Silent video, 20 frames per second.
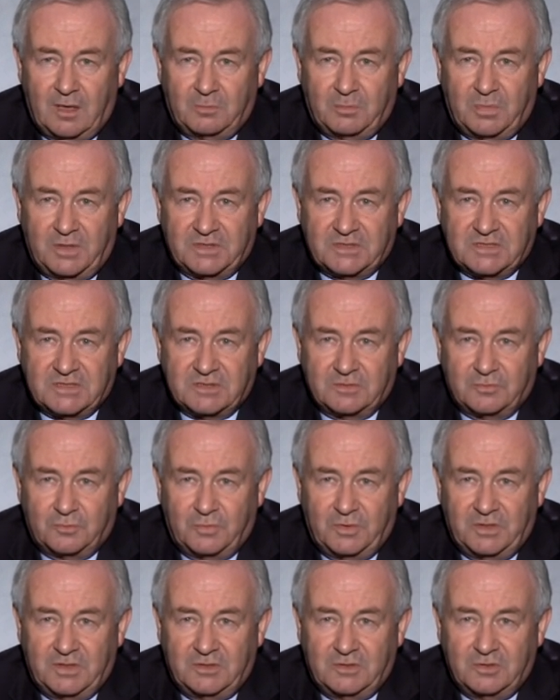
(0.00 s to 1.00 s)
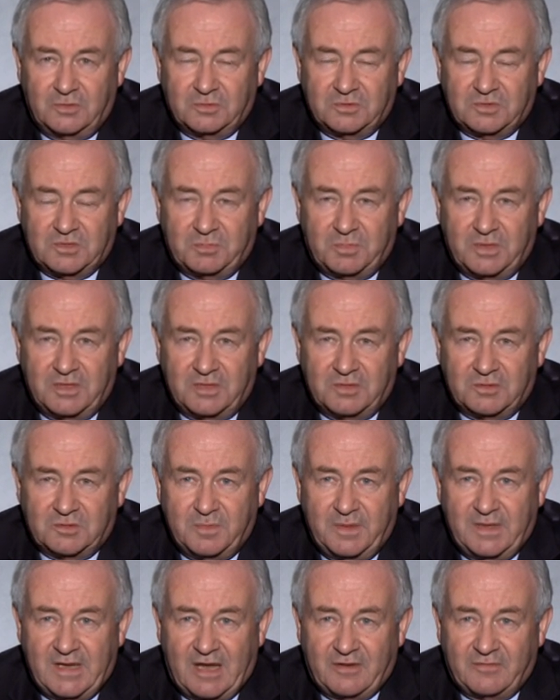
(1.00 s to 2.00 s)
but we don't appear to
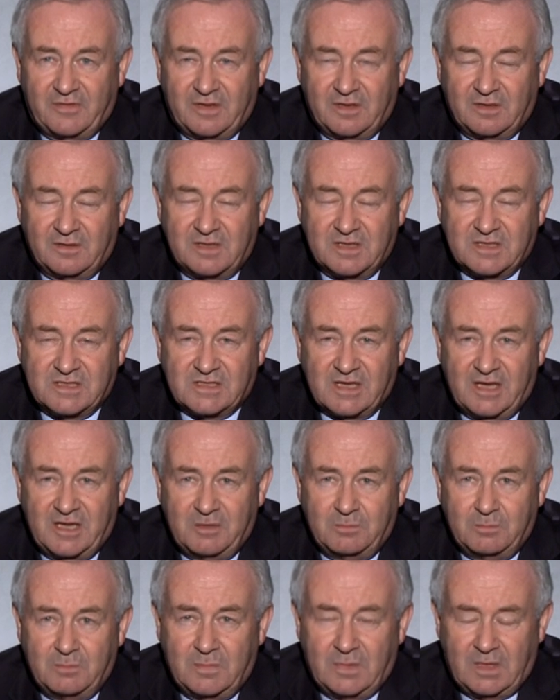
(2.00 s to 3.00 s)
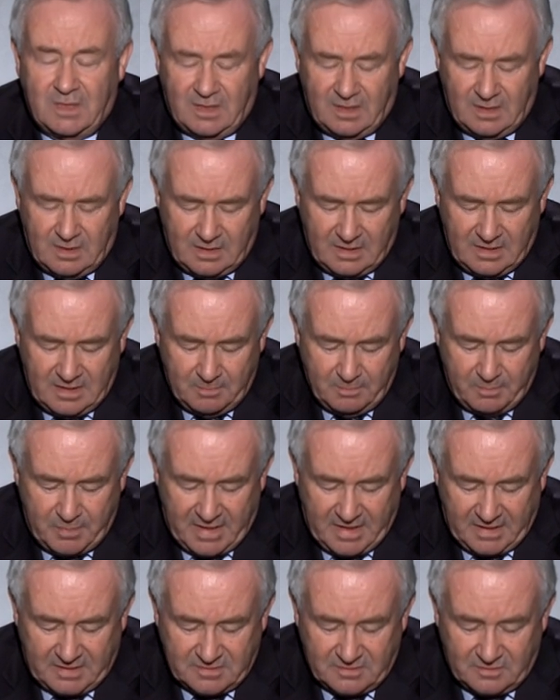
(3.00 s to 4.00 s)
be having the same
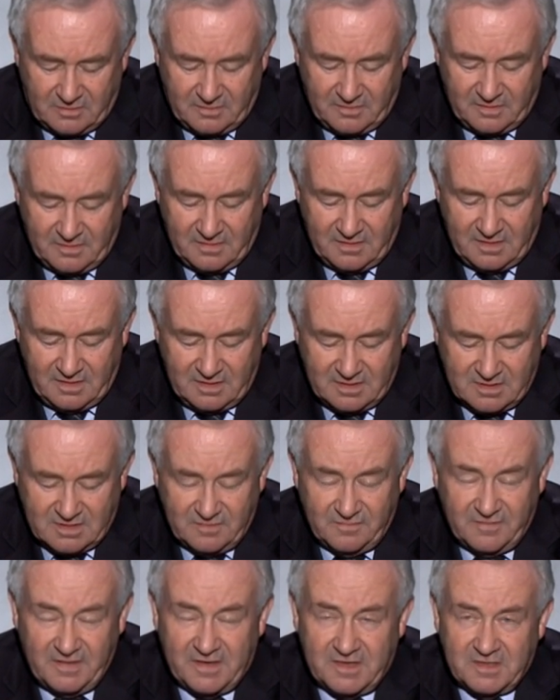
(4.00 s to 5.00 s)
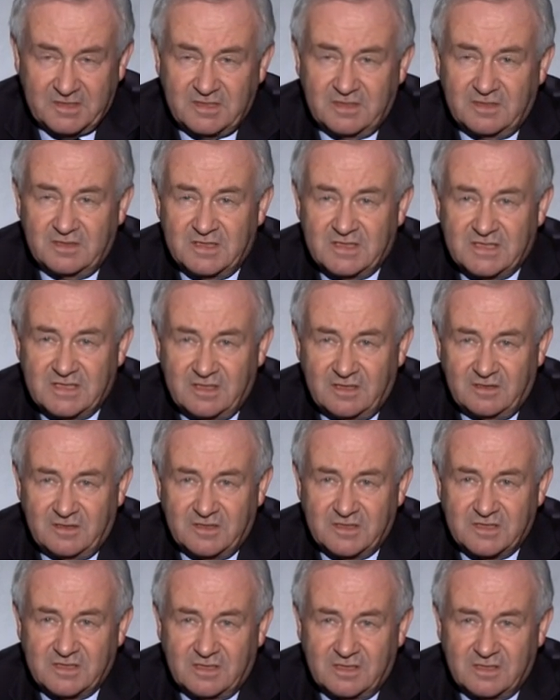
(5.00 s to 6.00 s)
impact, or the severity, the
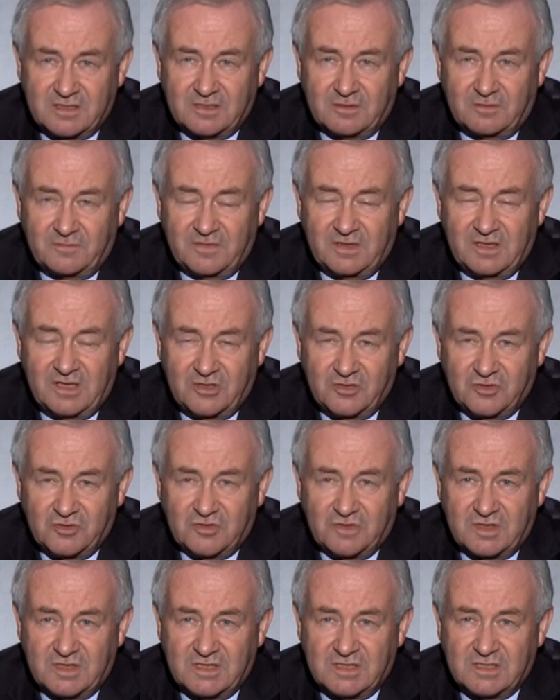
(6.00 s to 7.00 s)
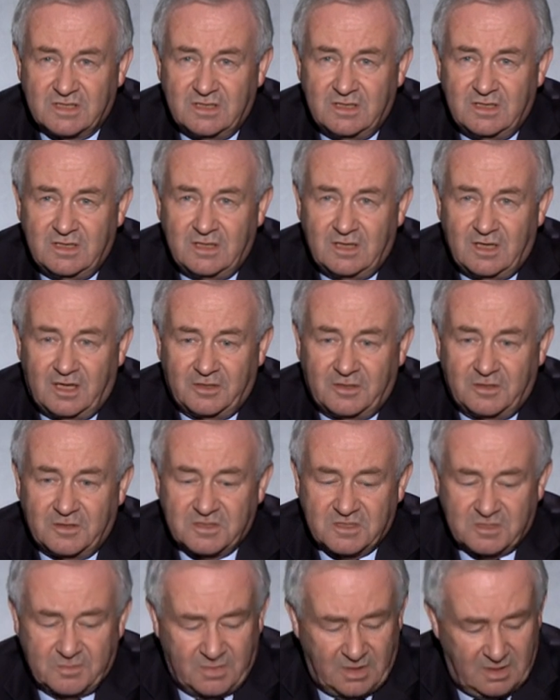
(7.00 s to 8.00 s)
seriousness of the injuries are
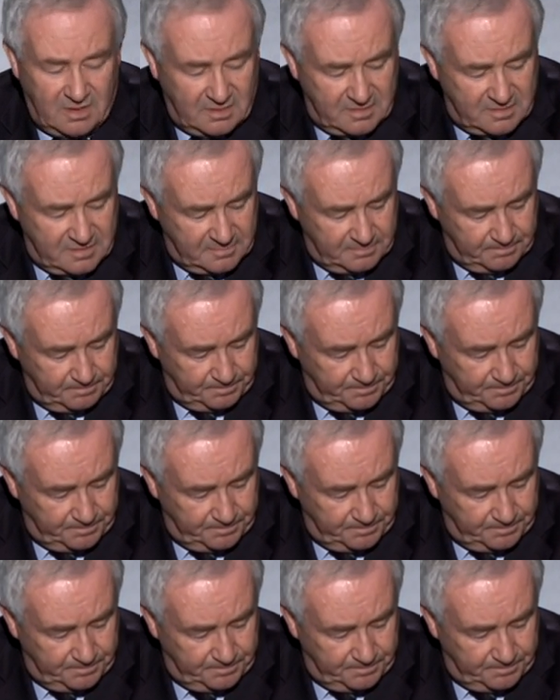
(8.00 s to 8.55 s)
not so marked.